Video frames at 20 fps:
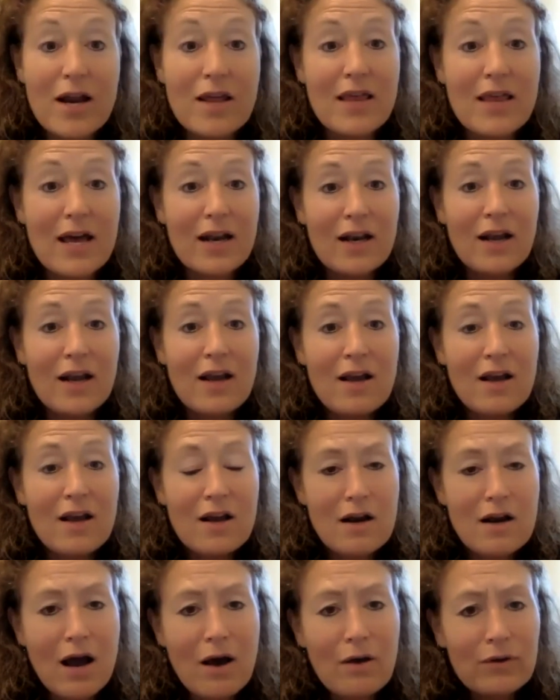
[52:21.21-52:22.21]
And then
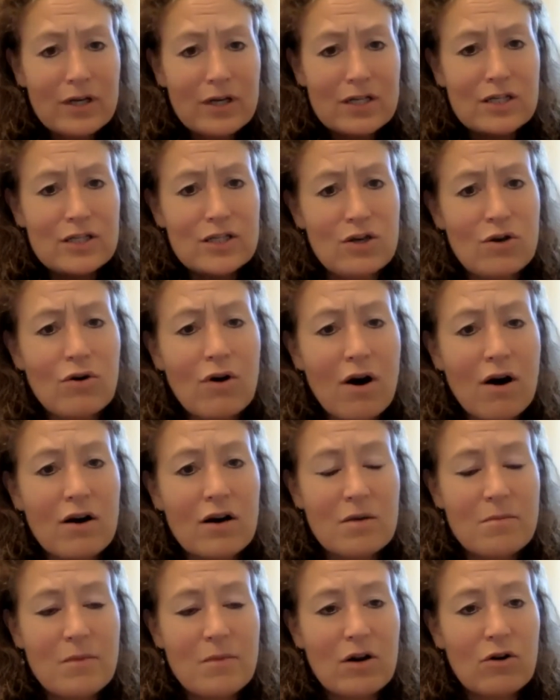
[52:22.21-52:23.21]
not only does your
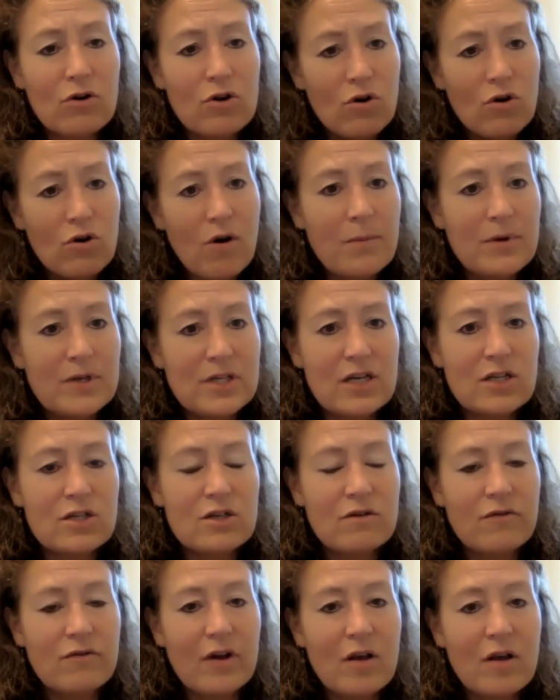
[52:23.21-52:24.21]
argument or your
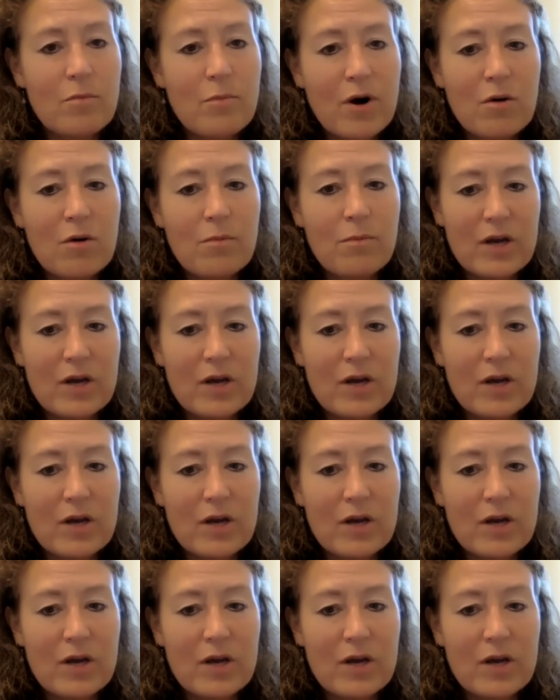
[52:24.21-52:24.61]
reputation fall apart,